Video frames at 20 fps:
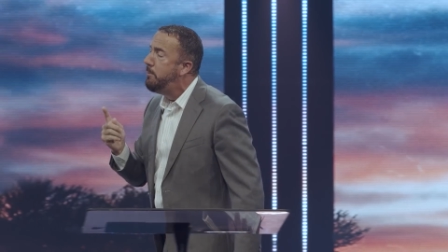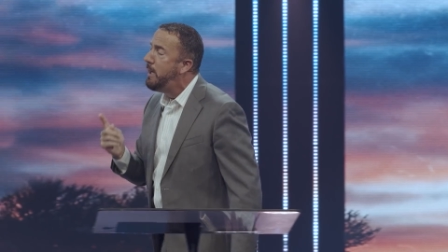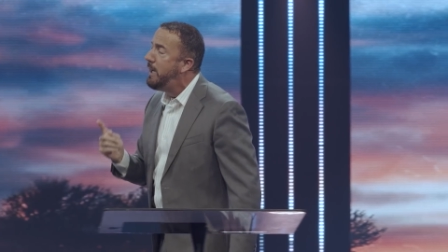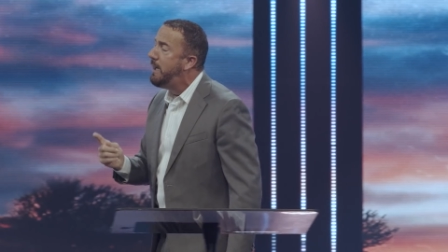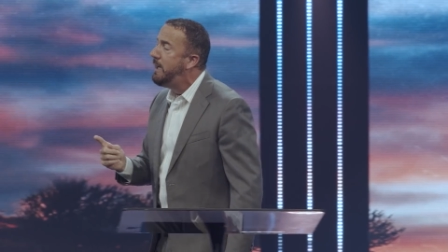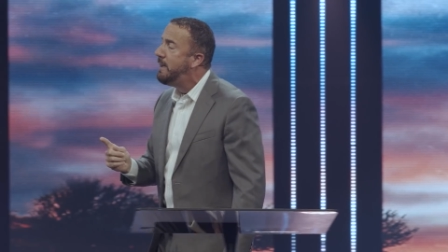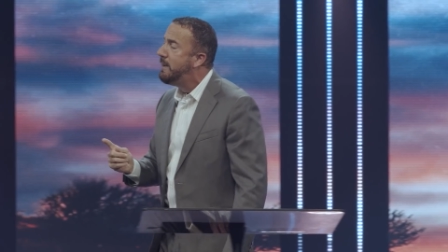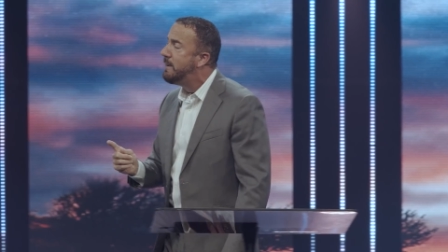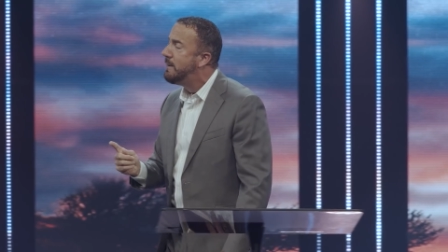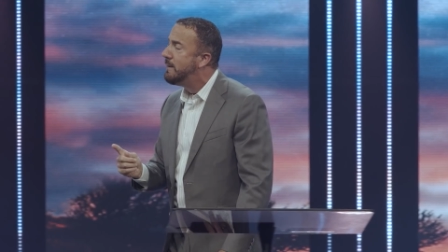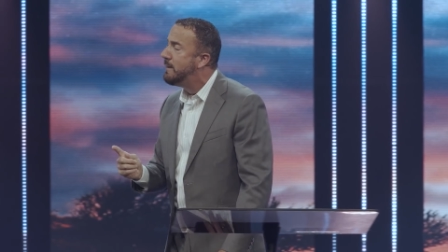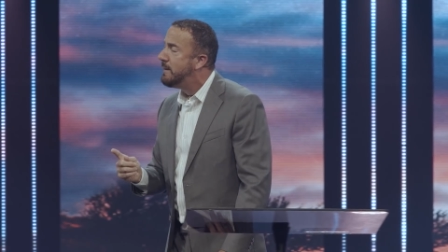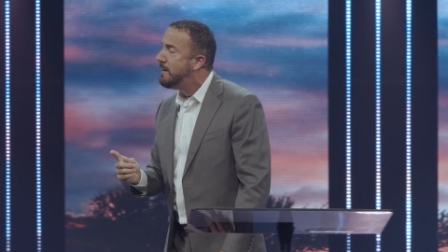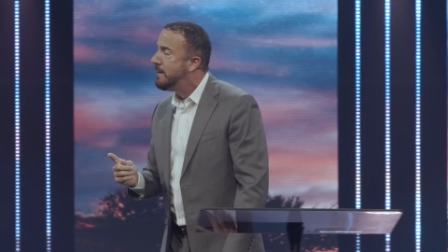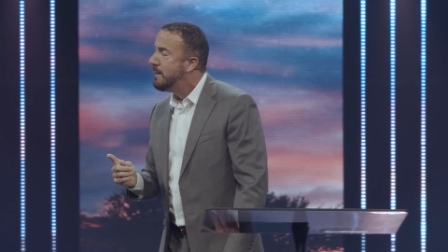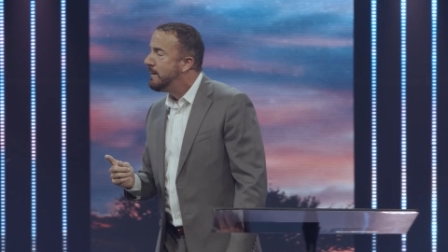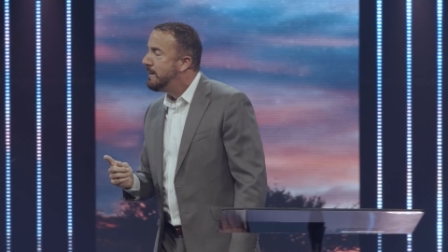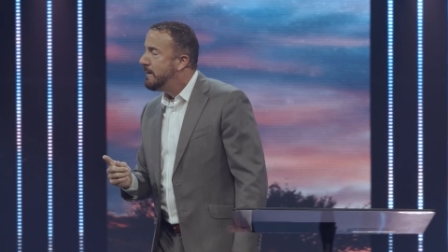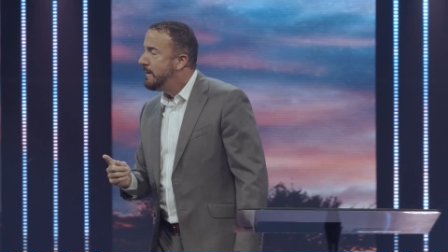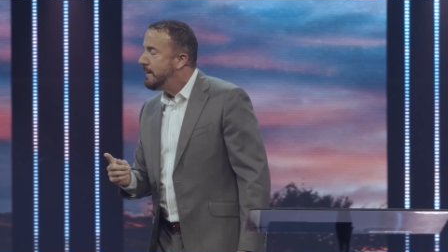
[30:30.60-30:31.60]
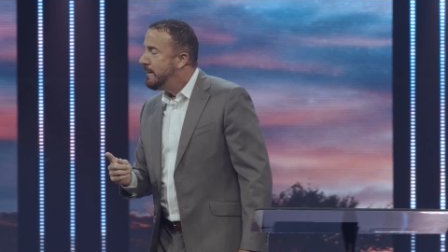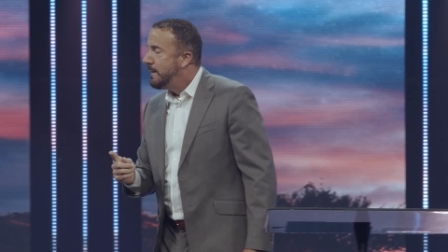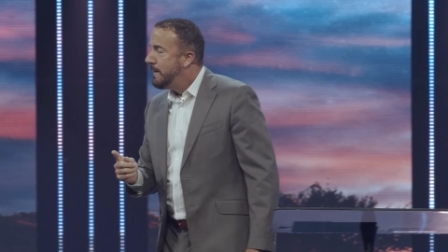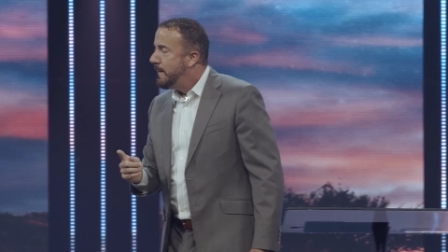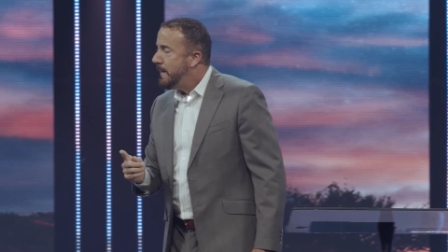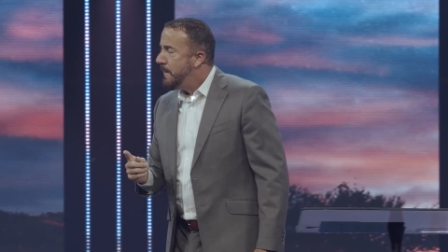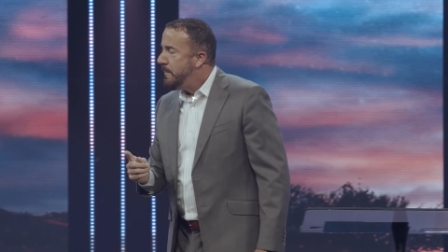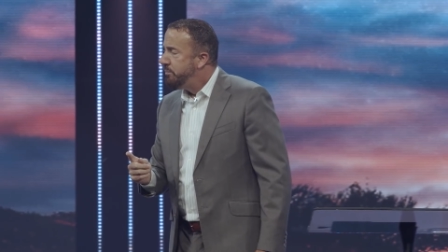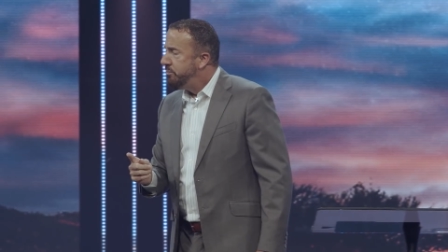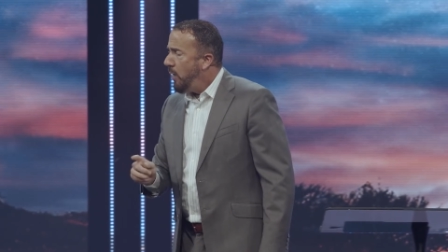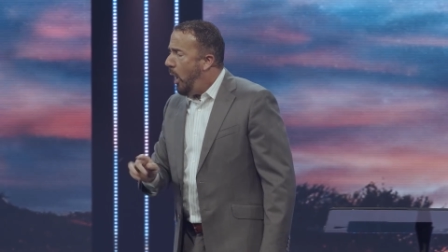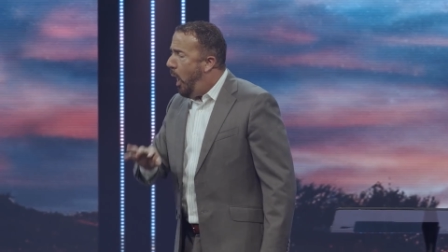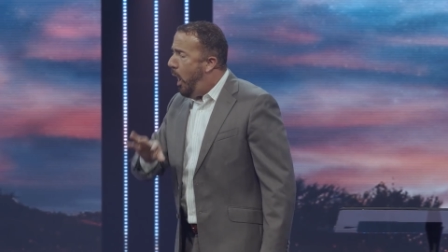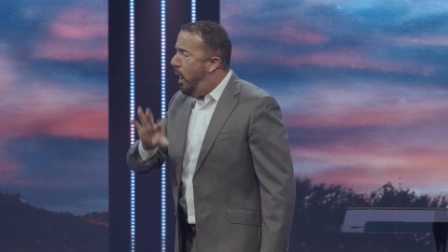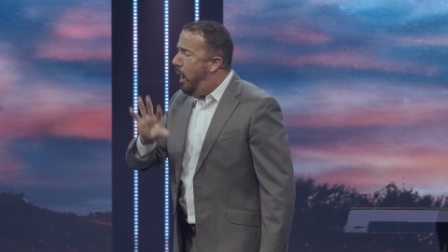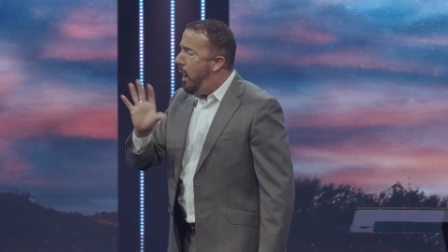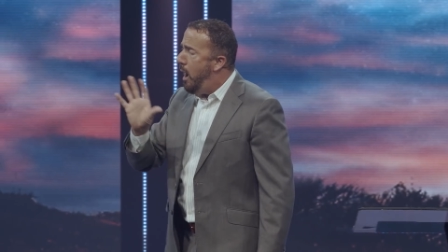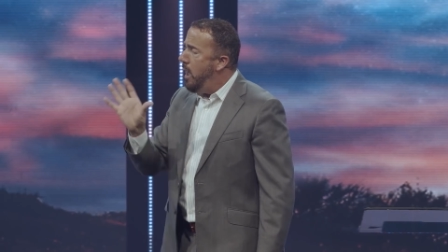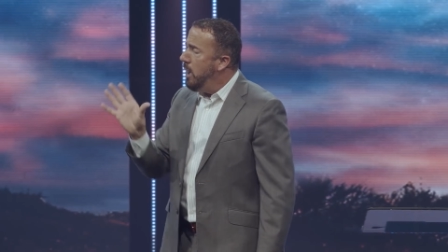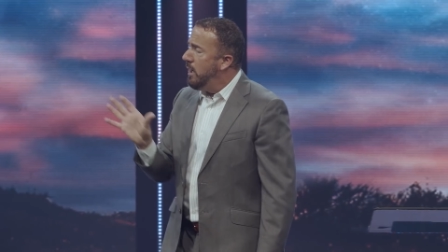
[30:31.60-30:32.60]
me.
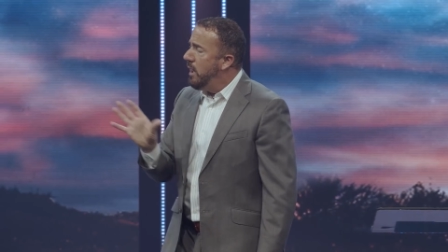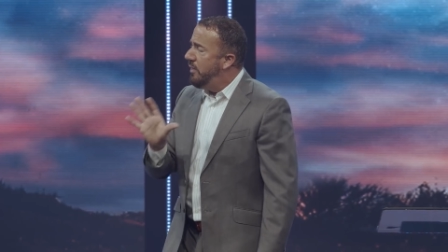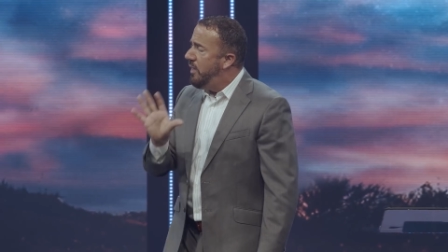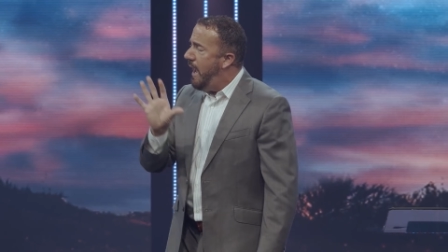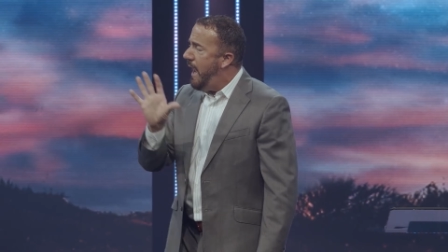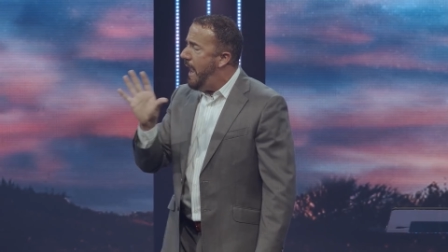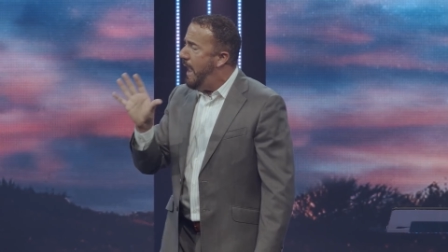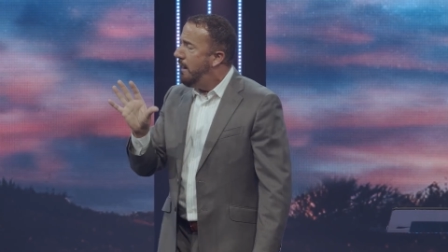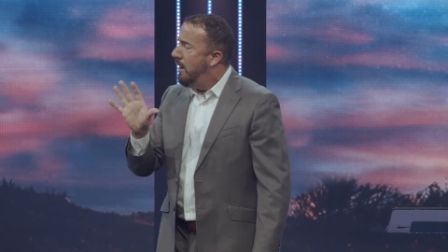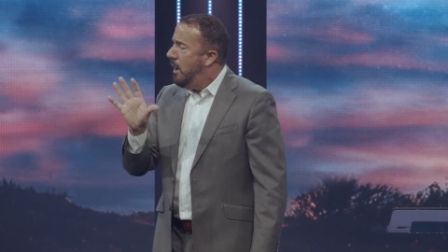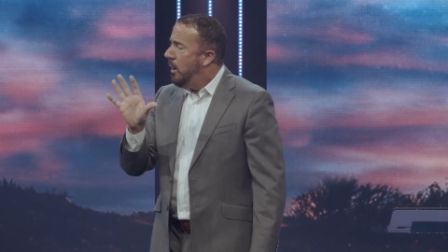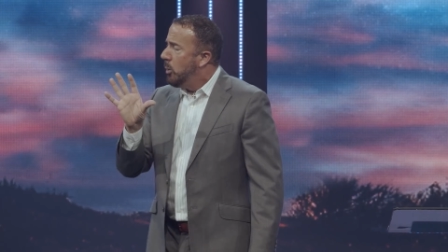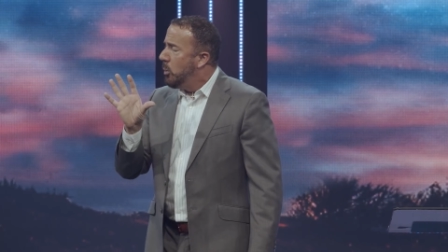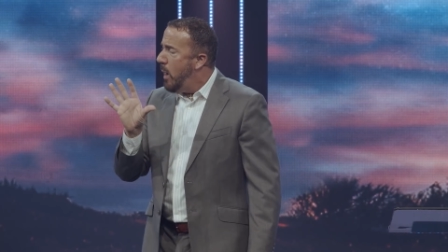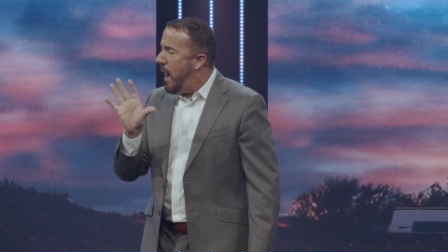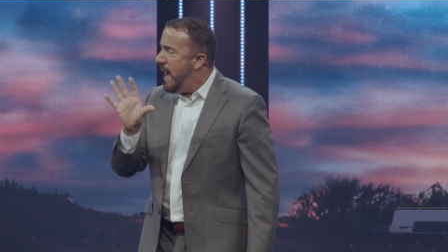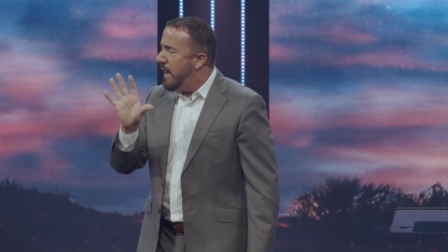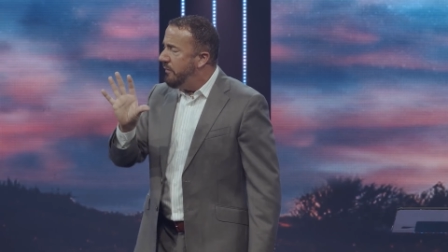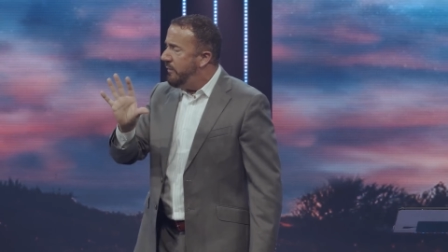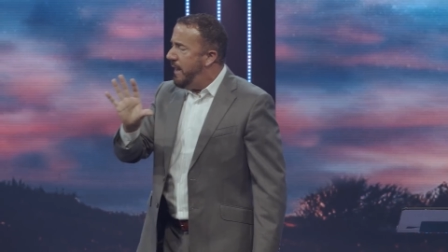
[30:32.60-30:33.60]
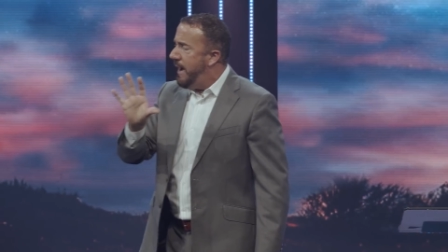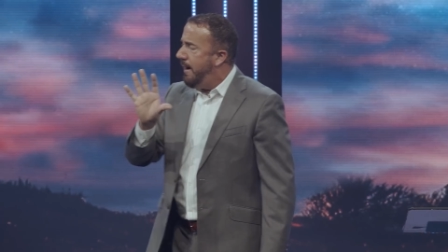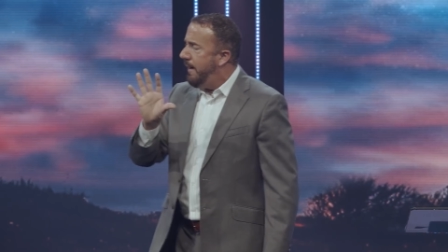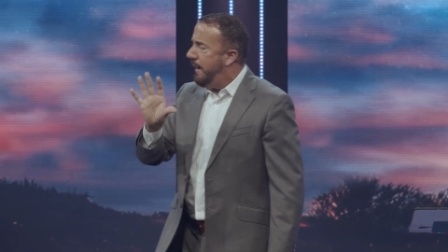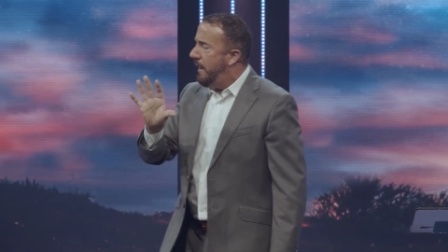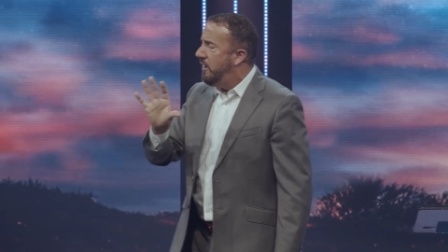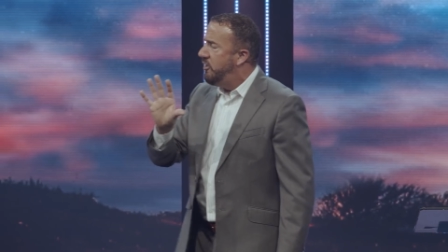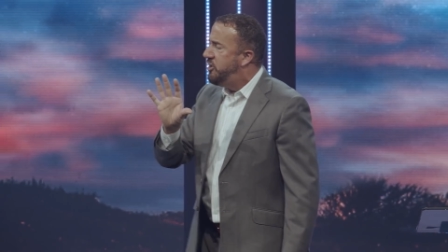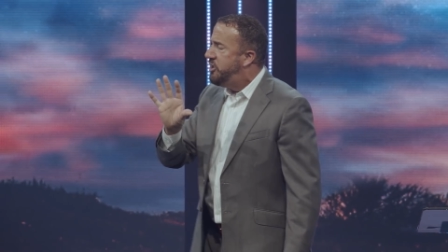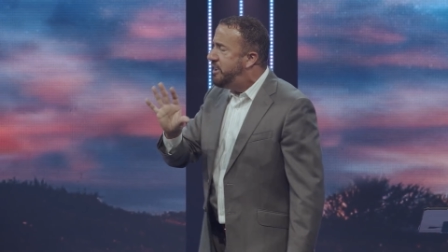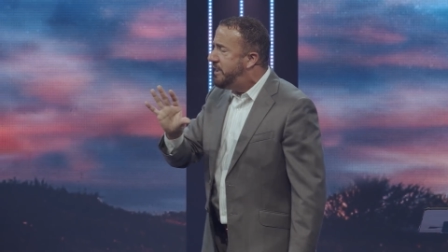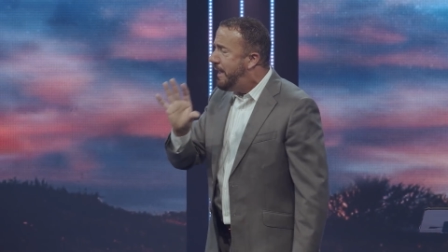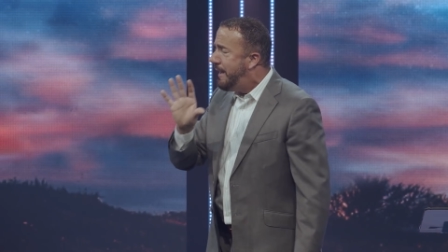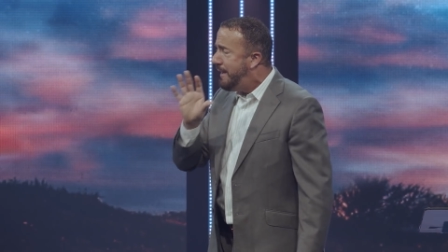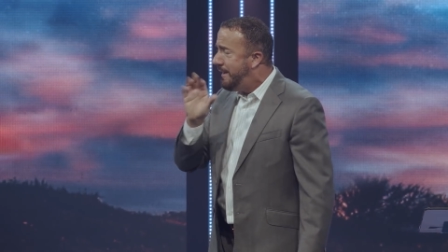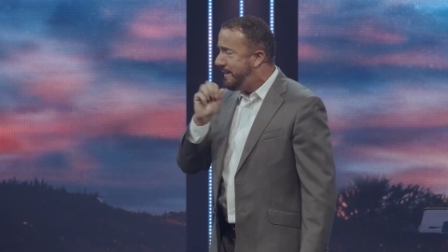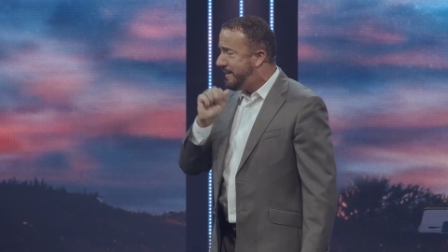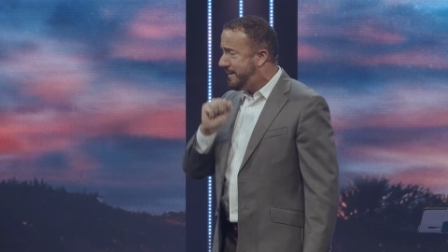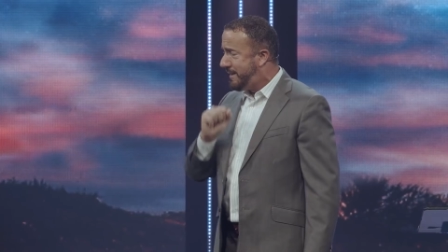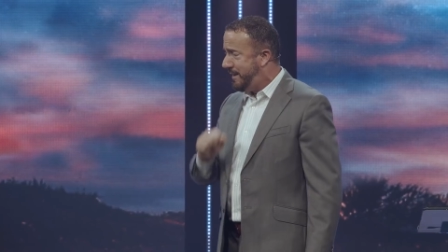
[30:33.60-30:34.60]
All of that right there in
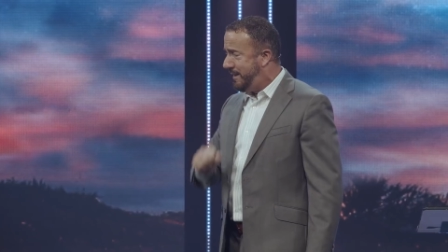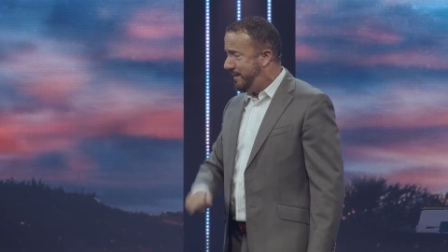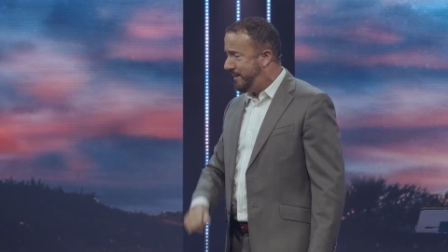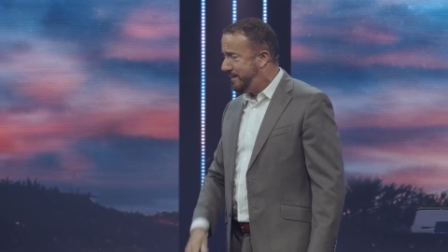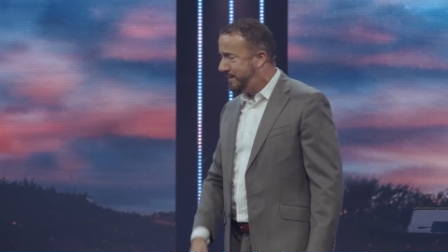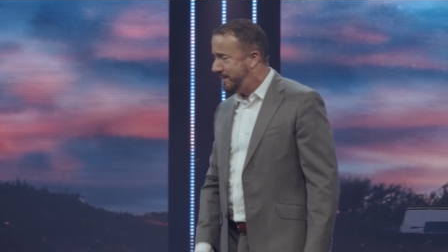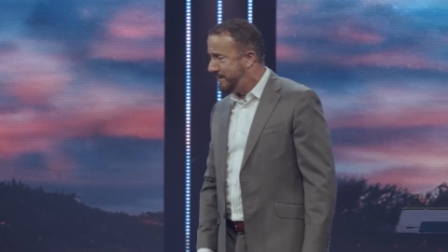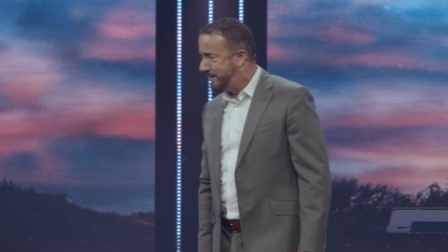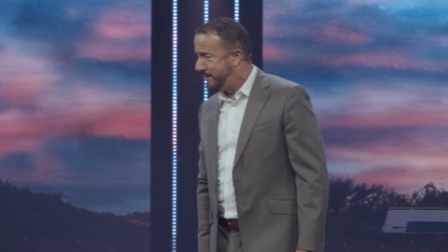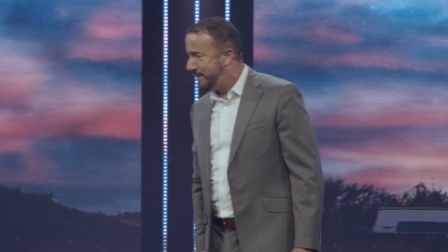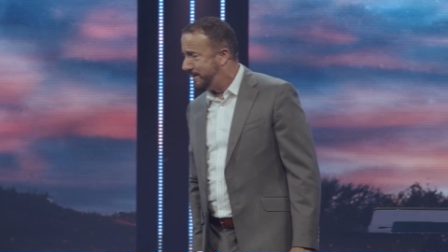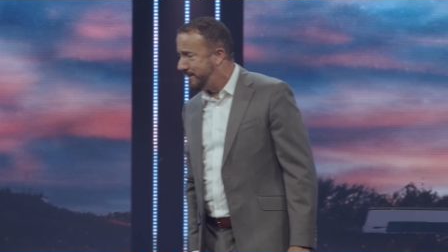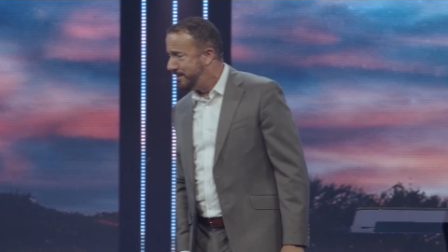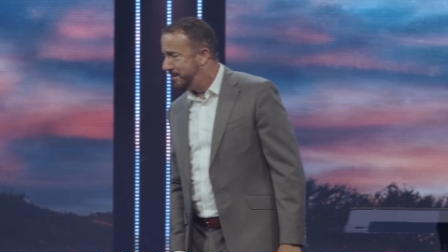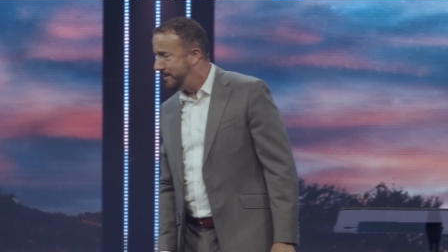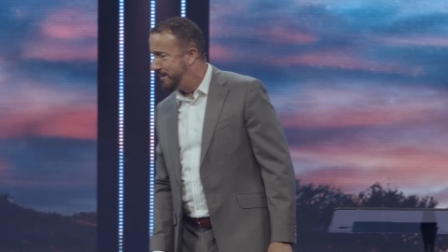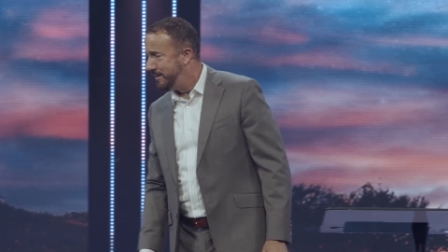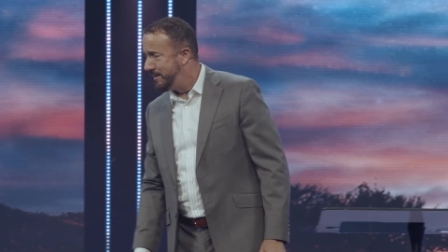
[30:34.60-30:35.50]
Genesis.